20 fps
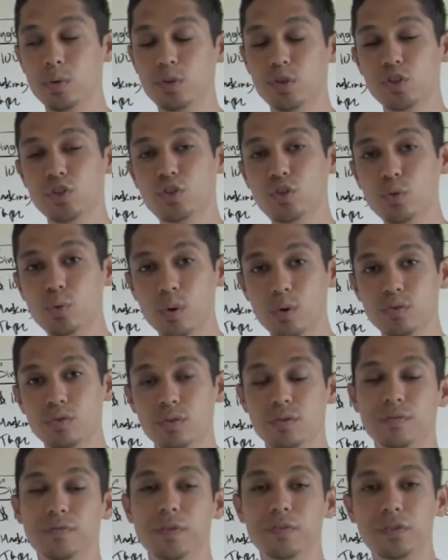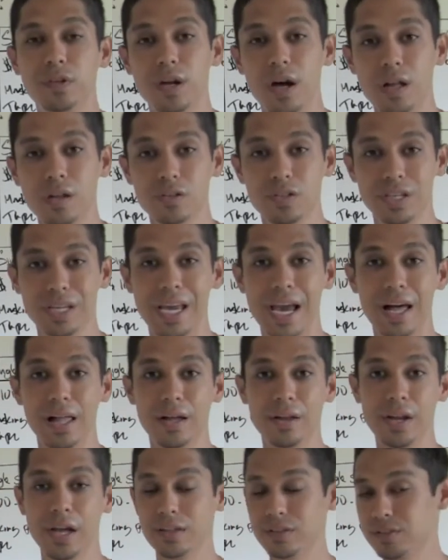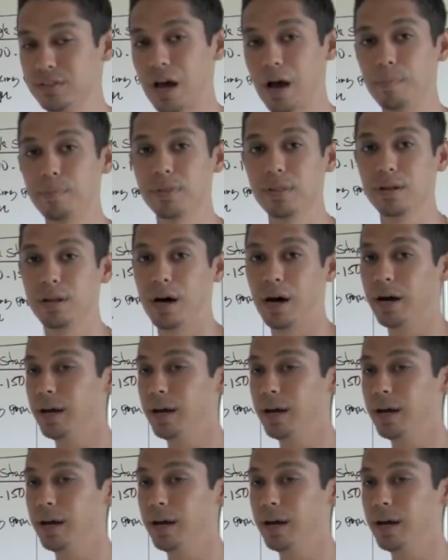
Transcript: which is $250 a gallon, that's top of the